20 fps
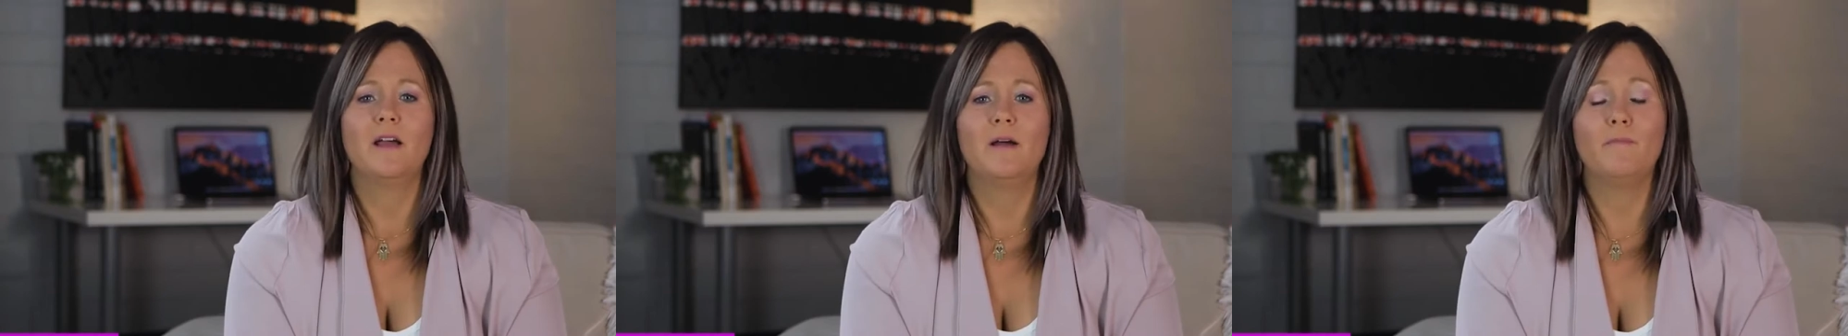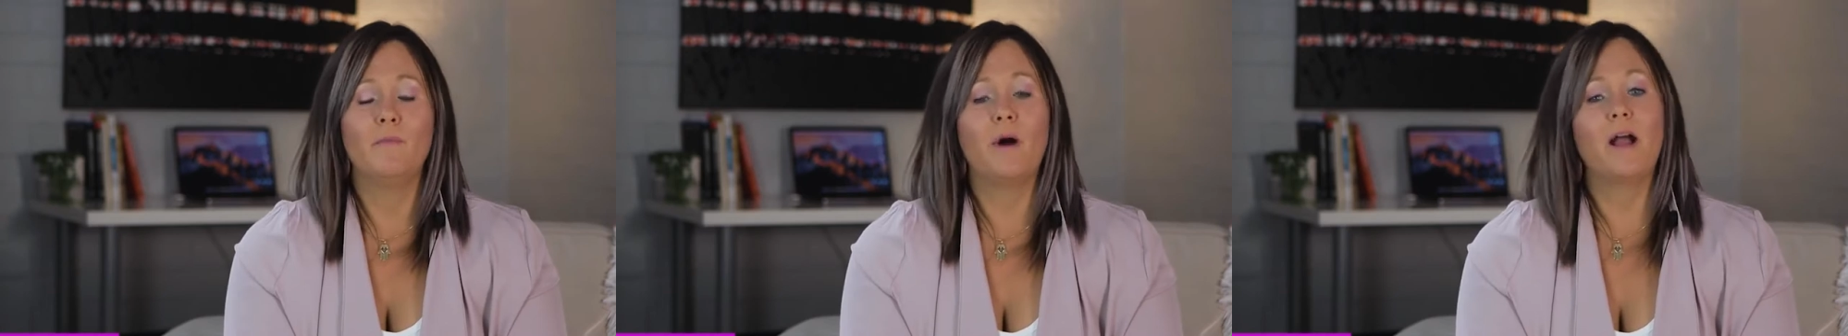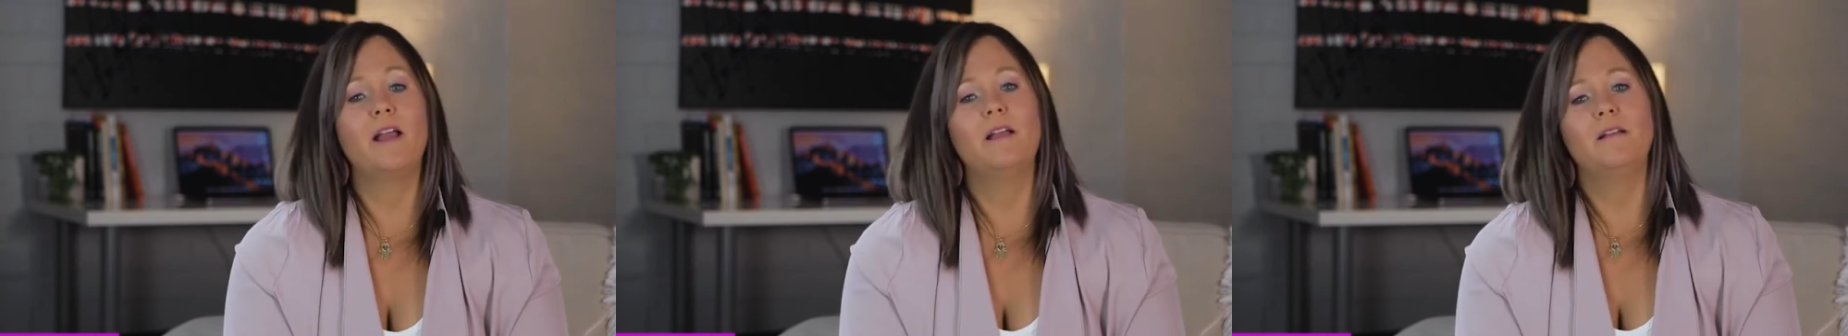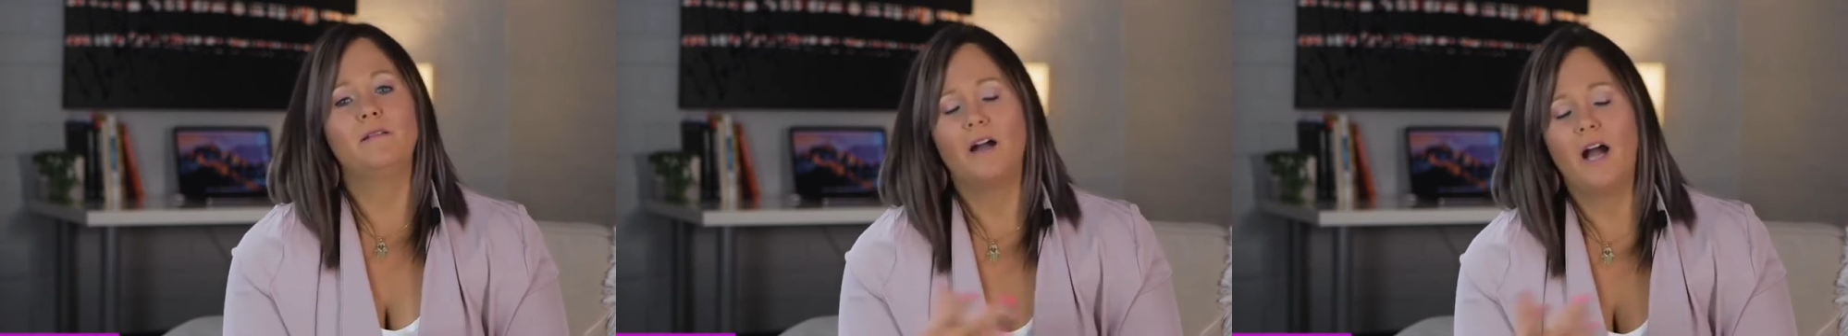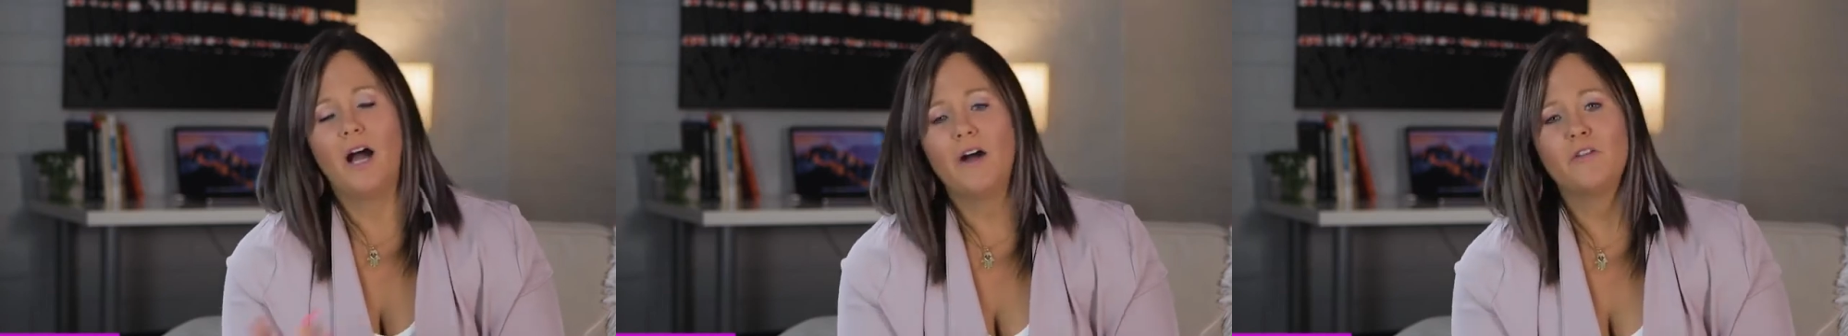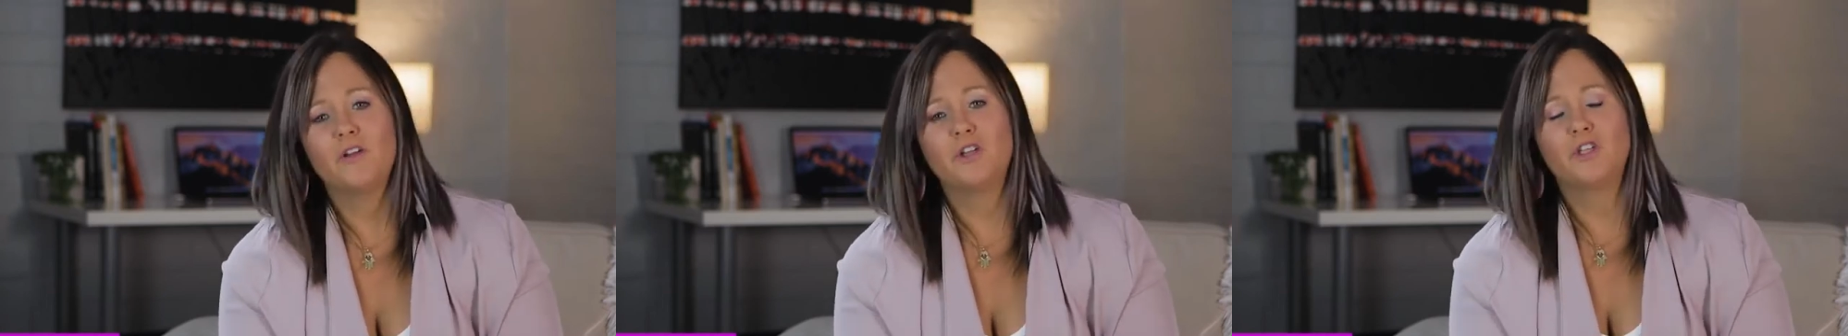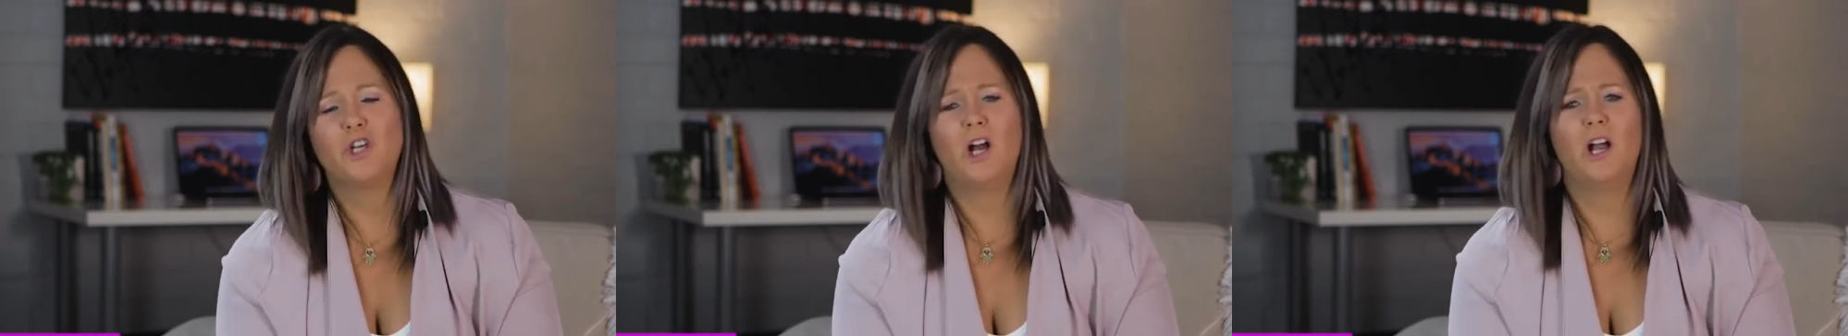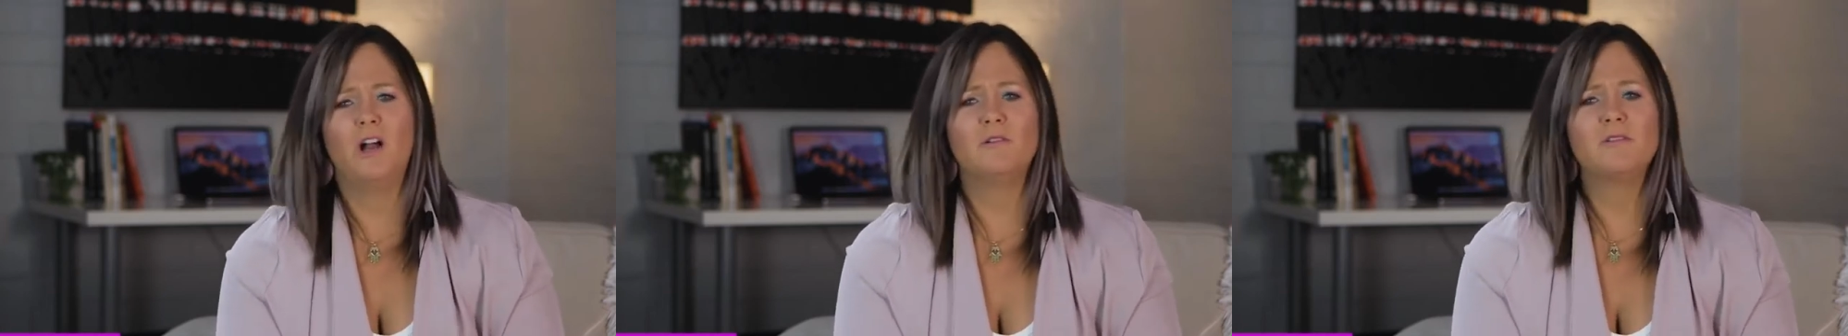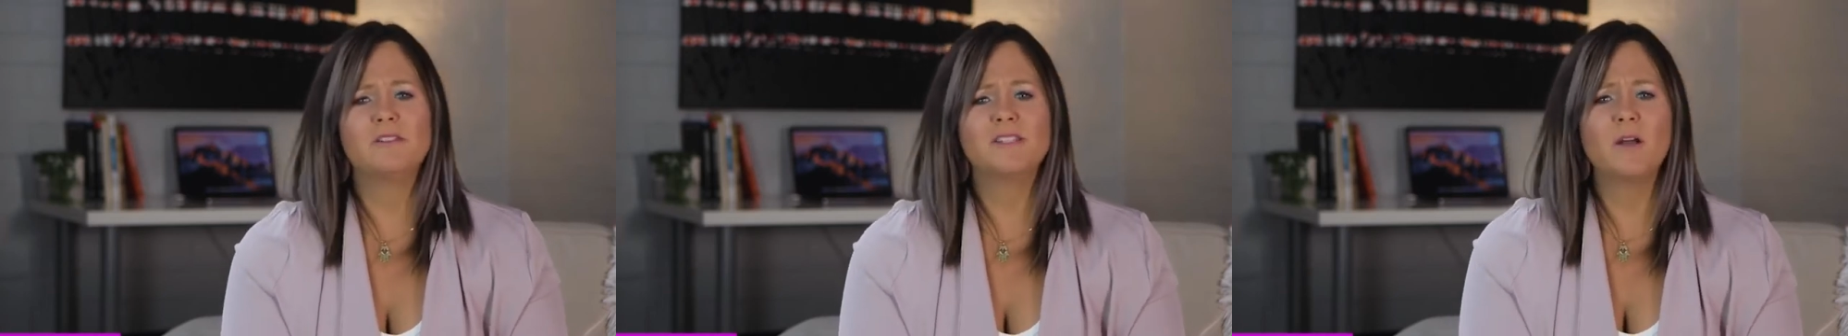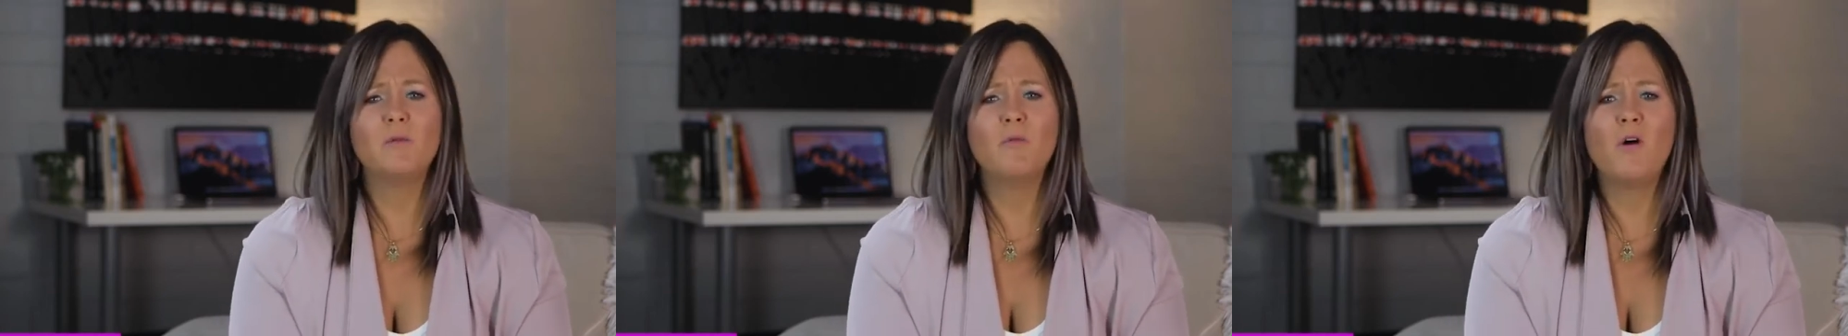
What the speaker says: my other child said,